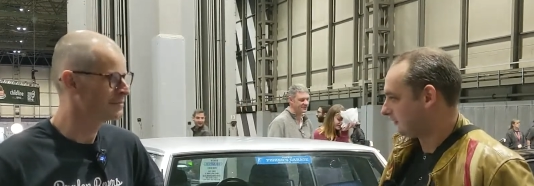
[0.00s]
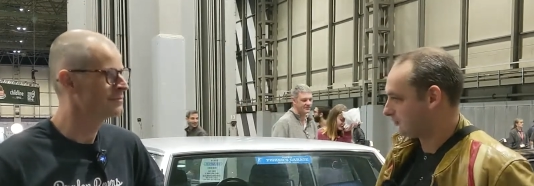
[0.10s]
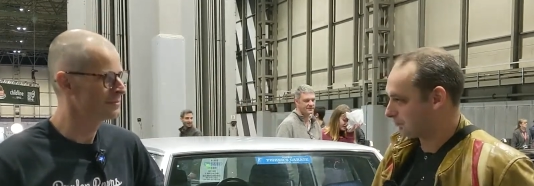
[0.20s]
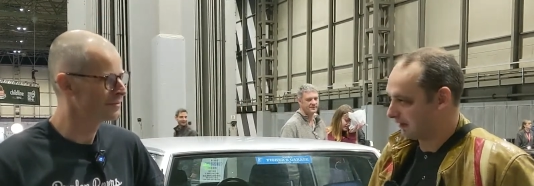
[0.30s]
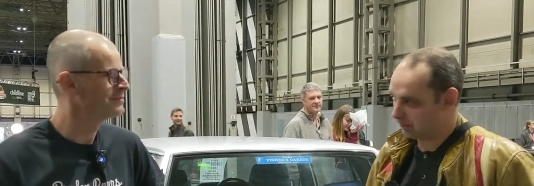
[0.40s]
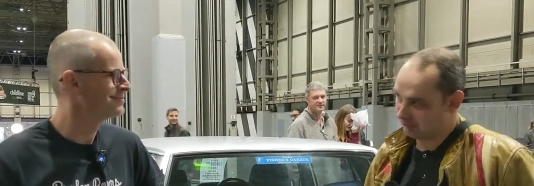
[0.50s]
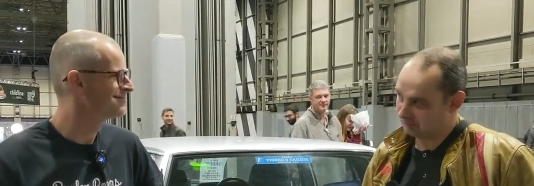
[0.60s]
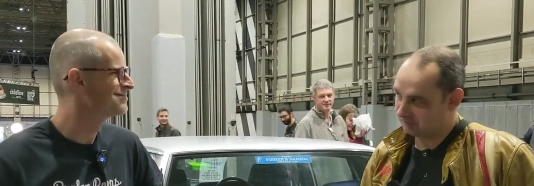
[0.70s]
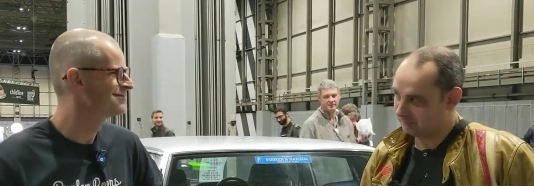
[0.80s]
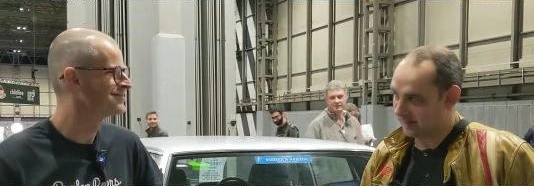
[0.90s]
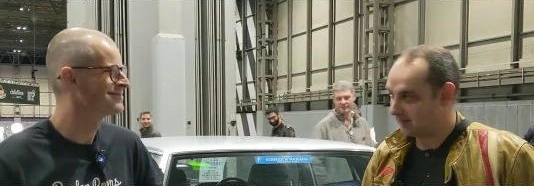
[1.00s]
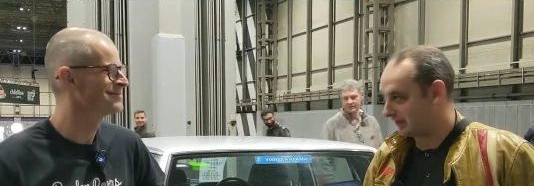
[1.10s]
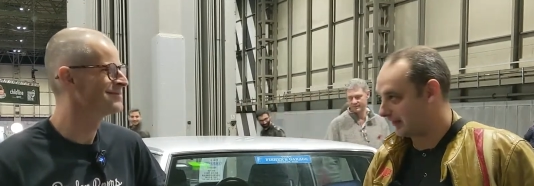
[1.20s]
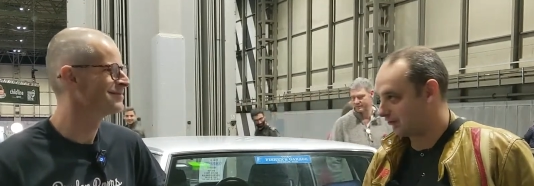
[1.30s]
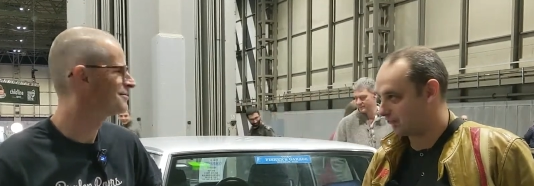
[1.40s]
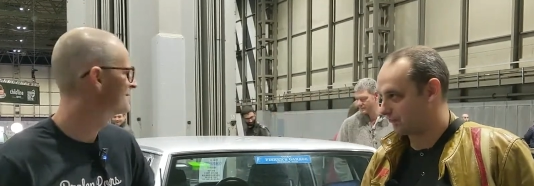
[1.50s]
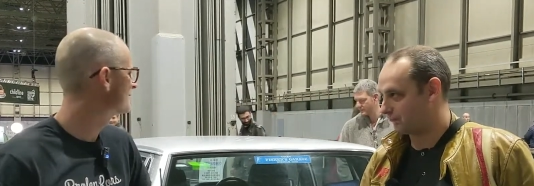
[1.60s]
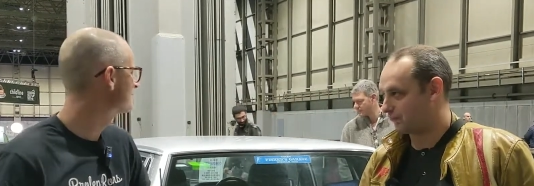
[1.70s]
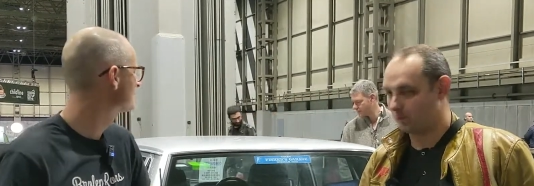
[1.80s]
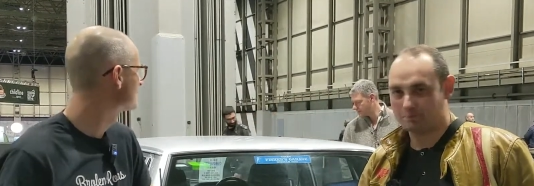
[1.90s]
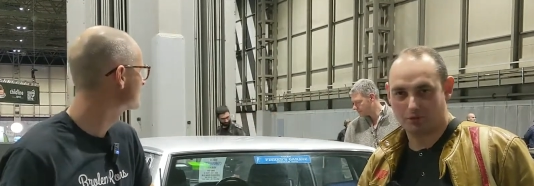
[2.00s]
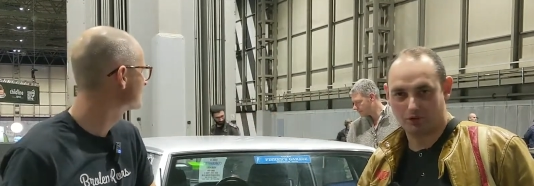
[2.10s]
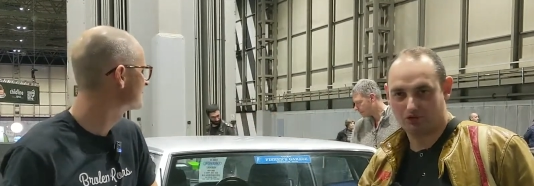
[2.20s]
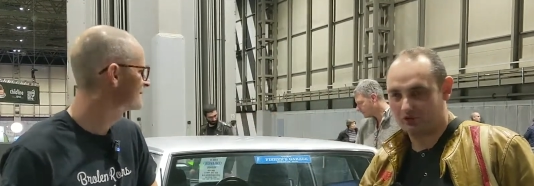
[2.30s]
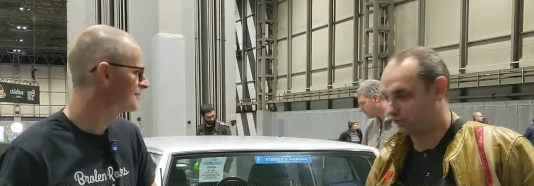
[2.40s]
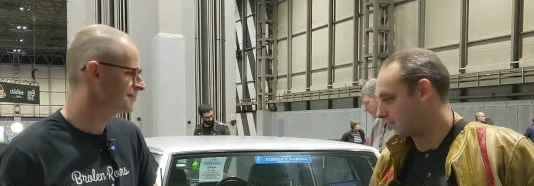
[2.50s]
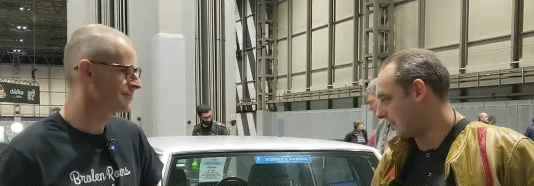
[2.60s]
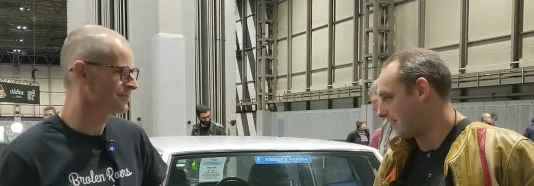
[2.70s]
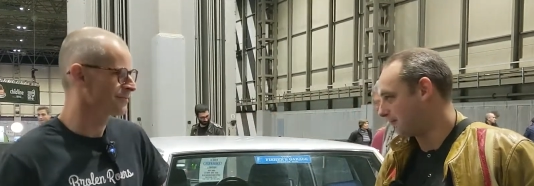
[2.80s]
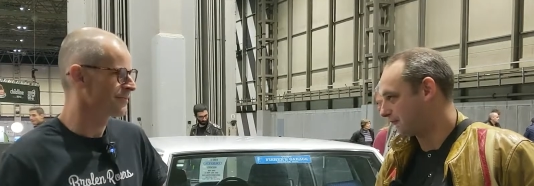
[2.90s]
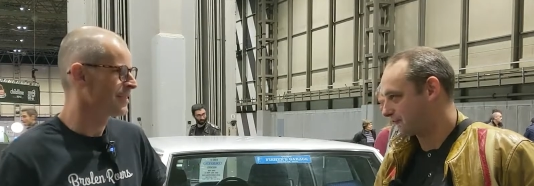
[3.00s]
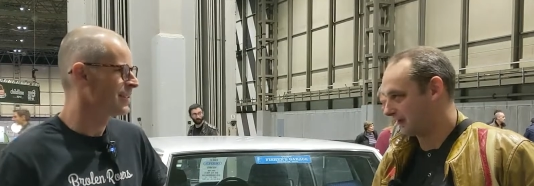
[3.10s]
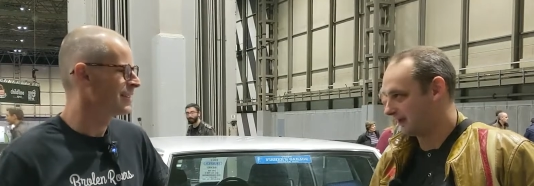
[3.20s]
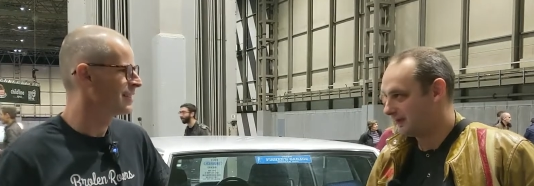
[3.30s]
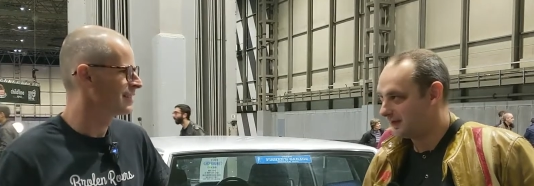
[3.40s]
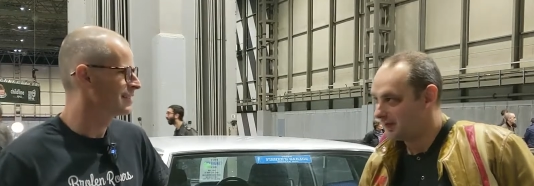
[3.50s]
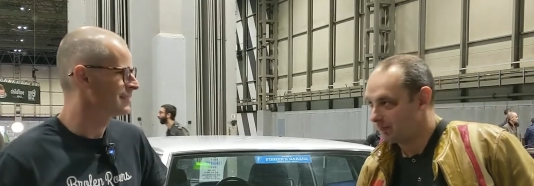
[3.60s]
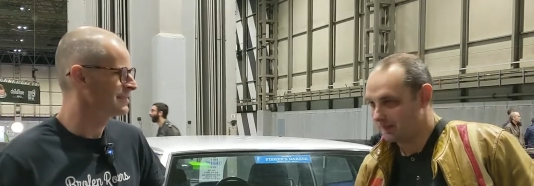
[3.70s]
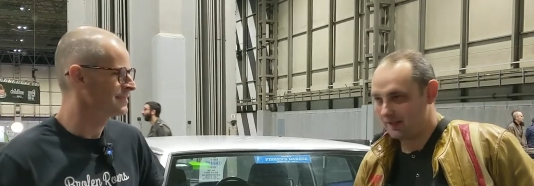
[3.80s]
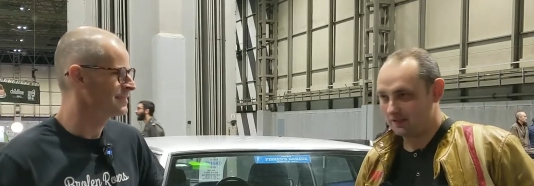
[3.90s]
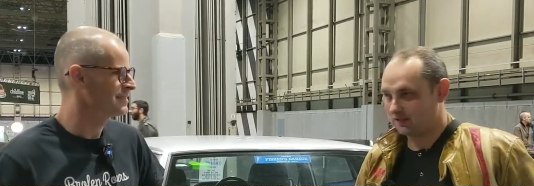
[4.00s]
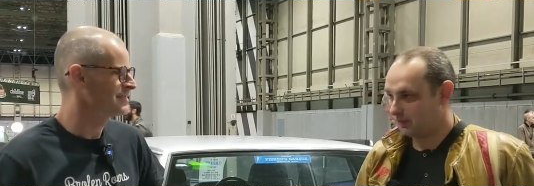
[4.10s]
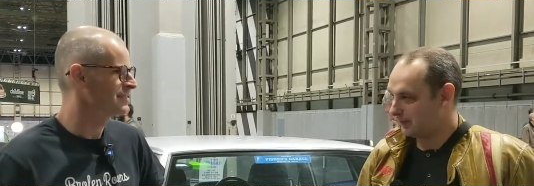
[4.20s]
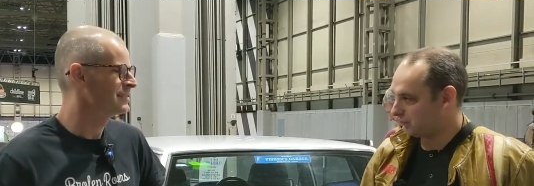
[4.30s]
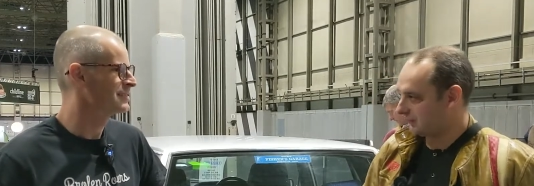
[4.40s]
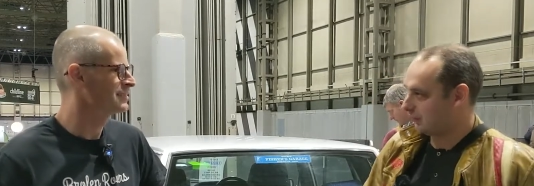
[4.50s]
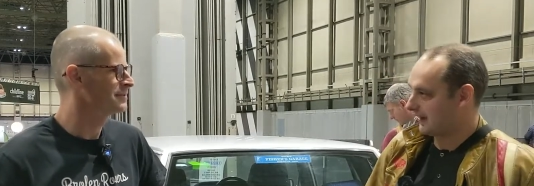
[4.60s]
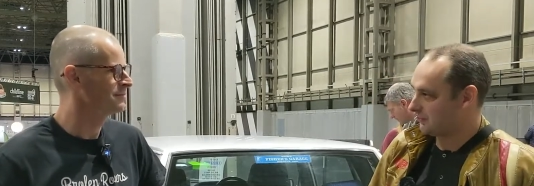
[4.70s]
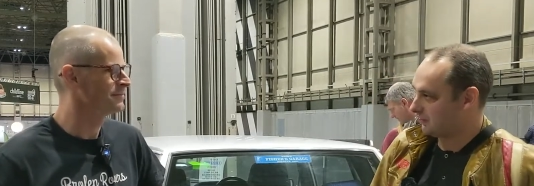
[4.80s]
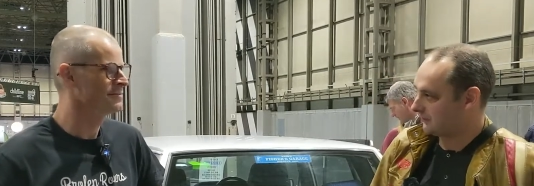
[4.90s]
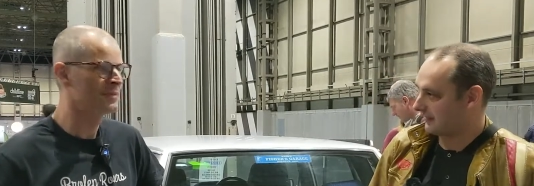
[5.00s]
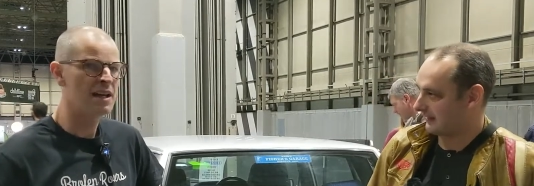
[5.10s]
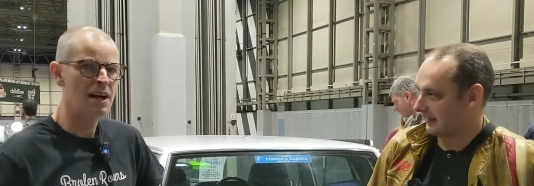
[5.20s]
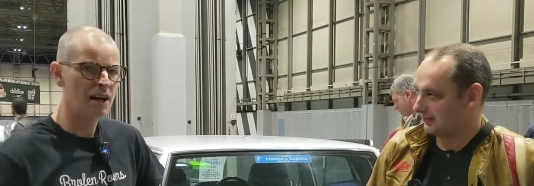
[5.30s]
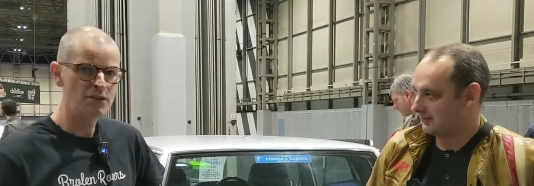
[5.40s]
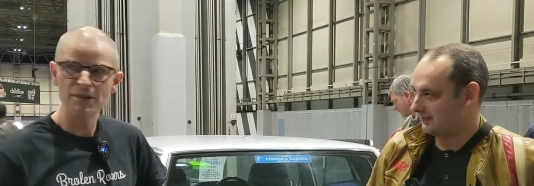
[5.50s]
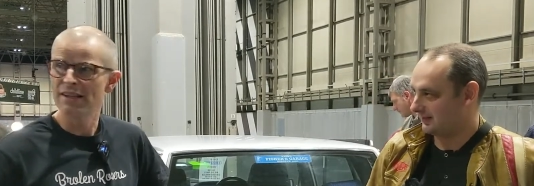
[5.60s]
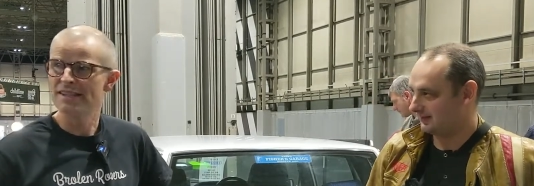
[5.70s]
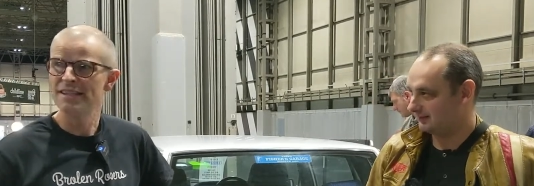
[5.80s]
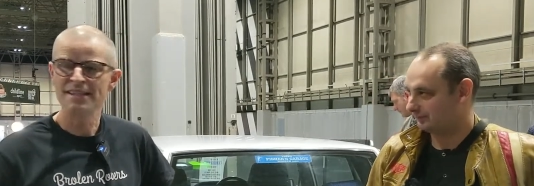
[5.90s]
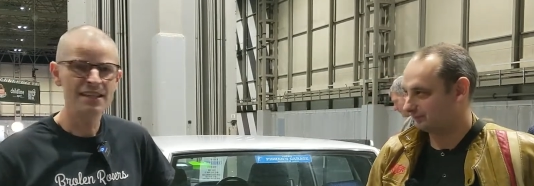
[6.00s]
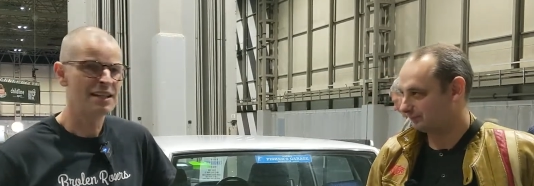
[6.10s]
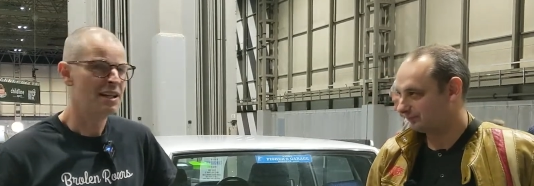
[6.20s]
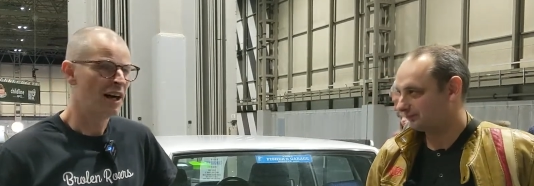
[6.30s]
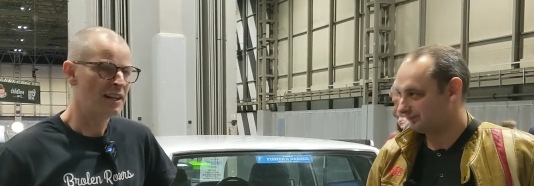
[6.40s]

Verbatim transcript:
Speaker 1: horsepower, 8-valve, 1.6 affair, but yeah, you actually quite enjoyed that car, didn't you? I really did, yeah.